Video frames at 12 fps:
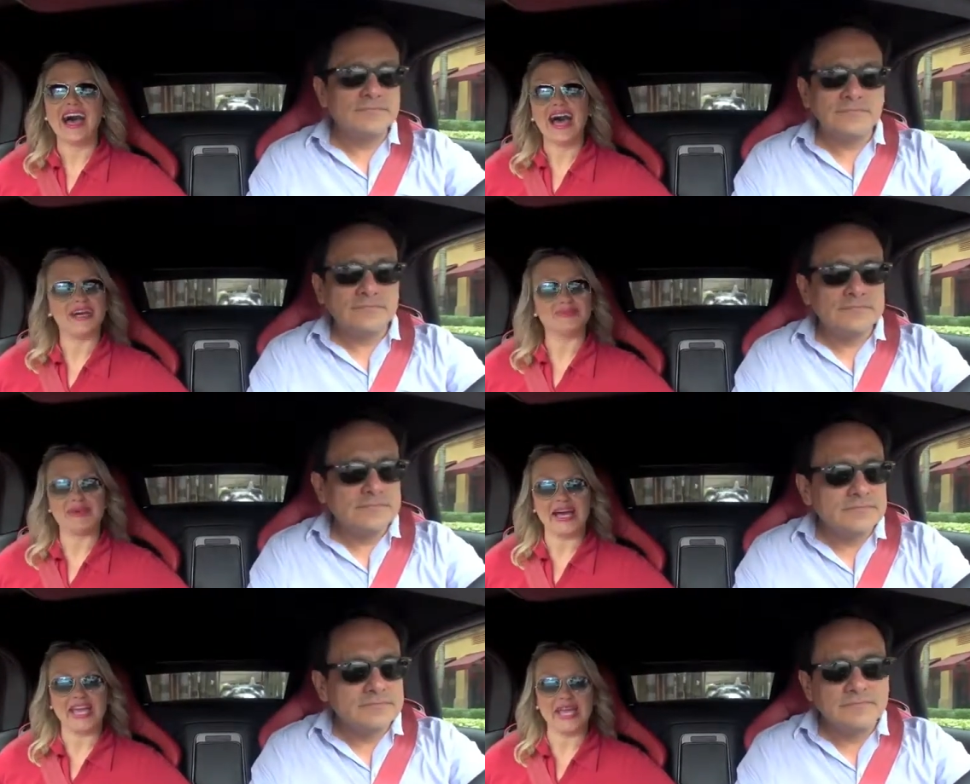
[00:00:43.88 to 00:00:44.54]

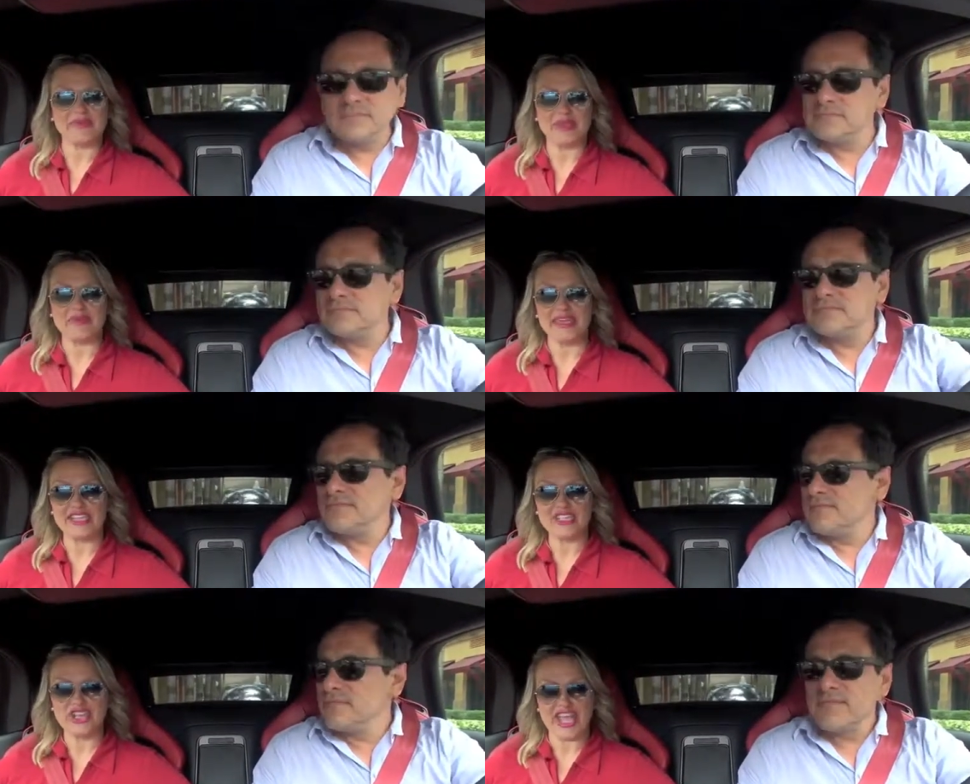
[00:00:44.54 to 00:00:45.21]
Speaker 1: hot Miami
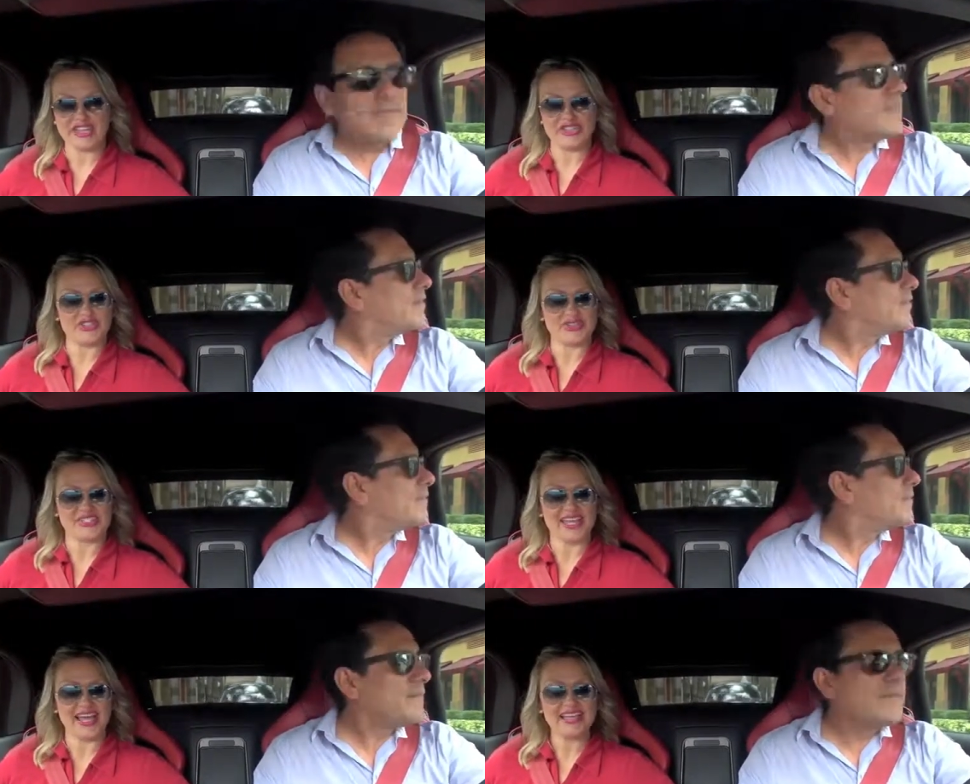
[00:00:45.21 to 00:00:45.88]
Beach, as you
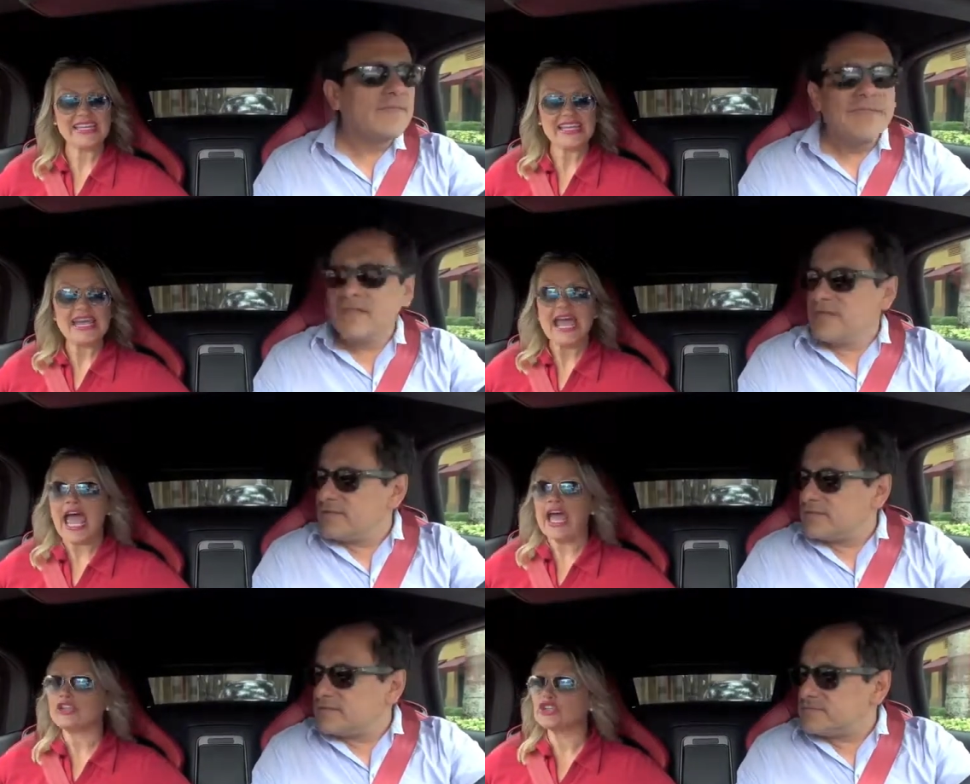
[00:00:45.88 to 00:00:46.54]
said,
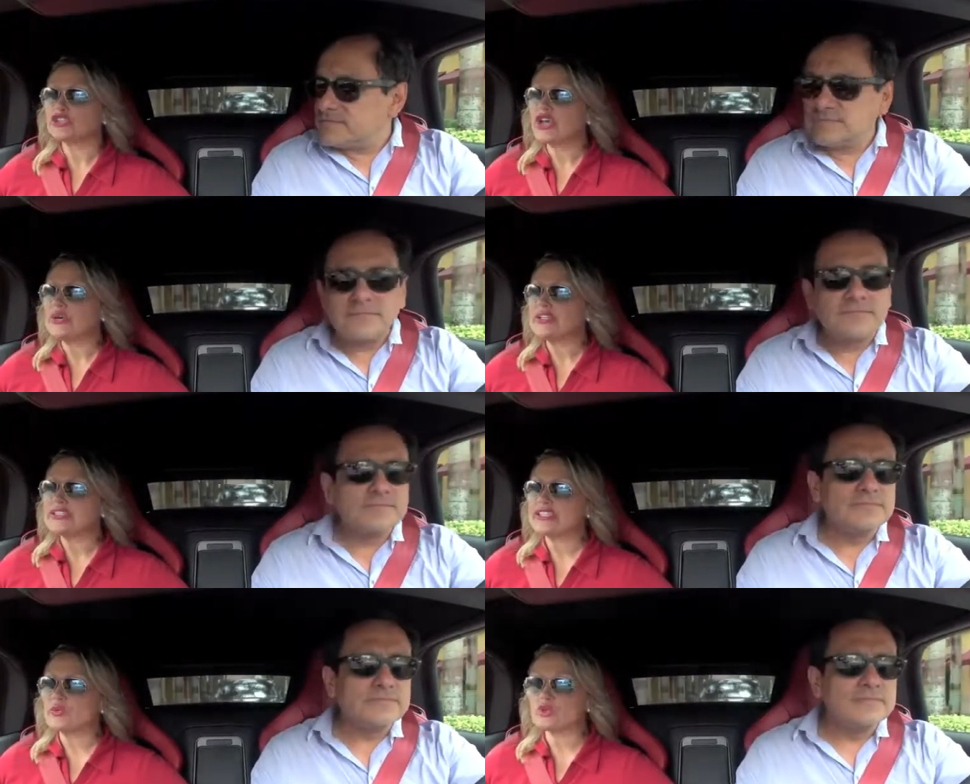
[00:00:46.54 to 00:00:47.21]
and you'll
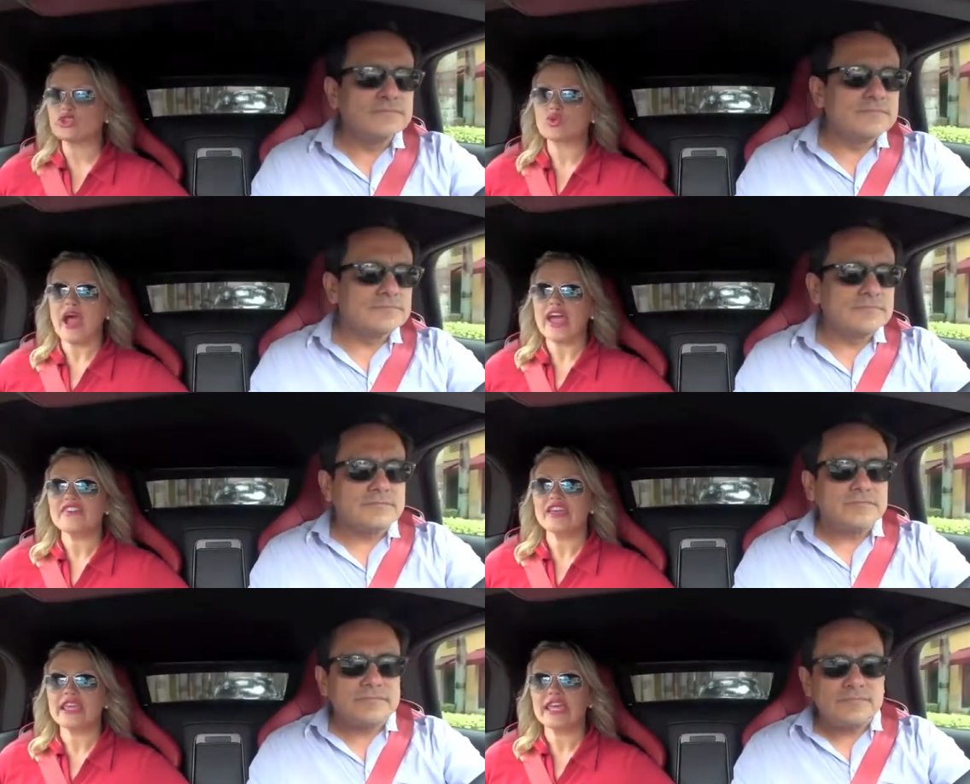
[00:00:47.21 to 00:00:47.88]
notice that we're
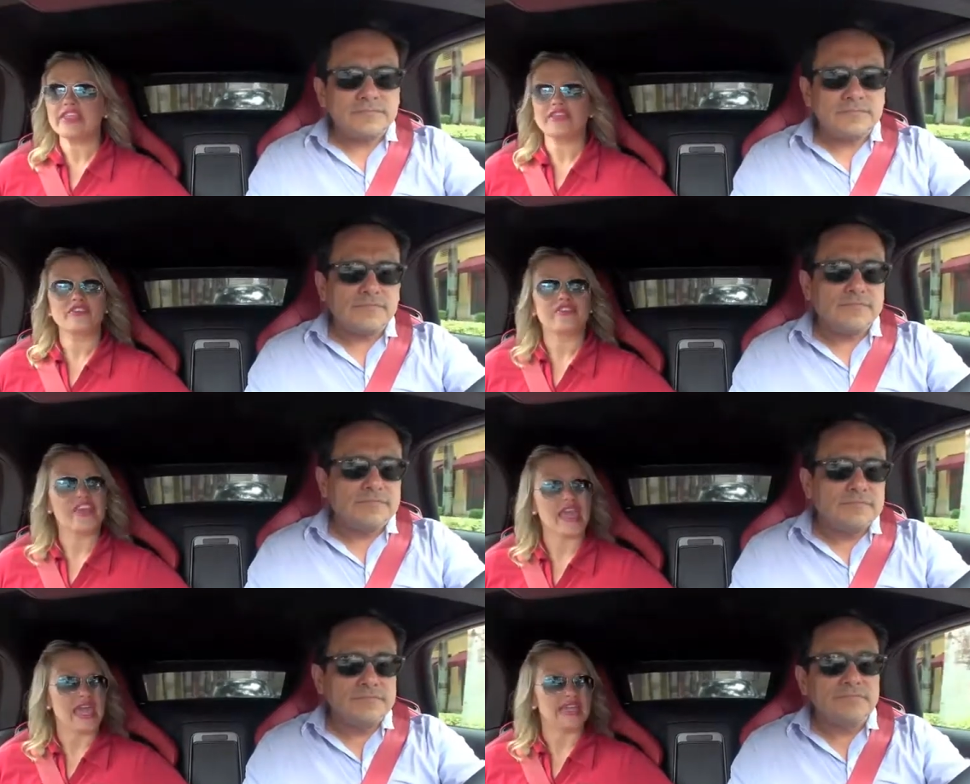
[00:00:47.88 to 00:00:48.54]
driving in the
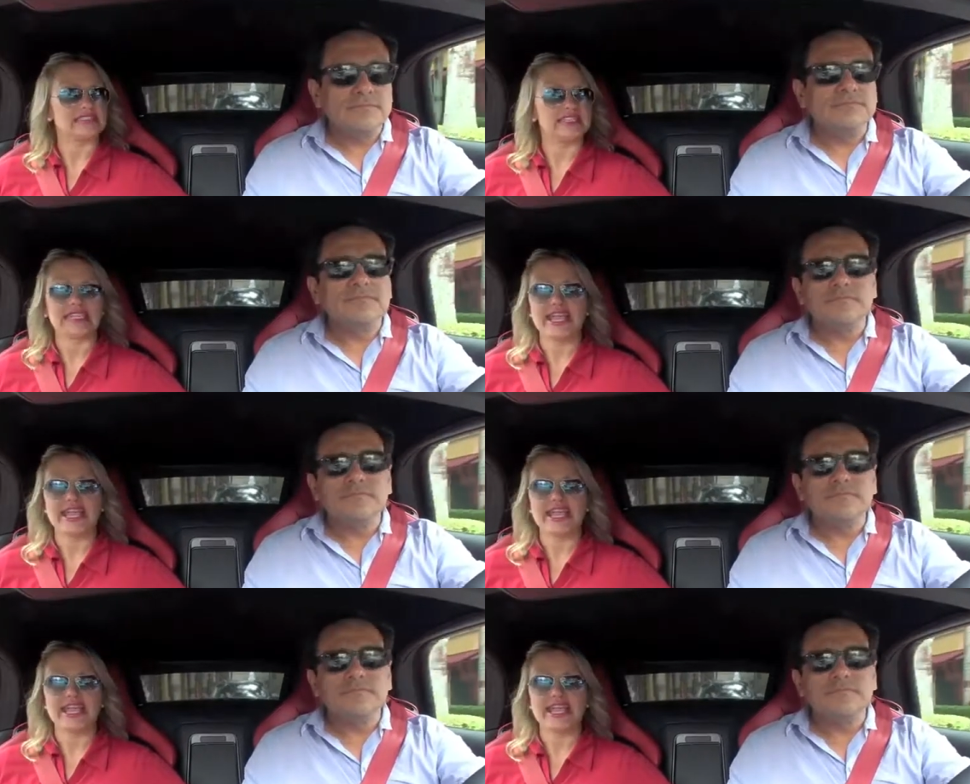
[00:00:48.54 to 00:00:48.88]
V8.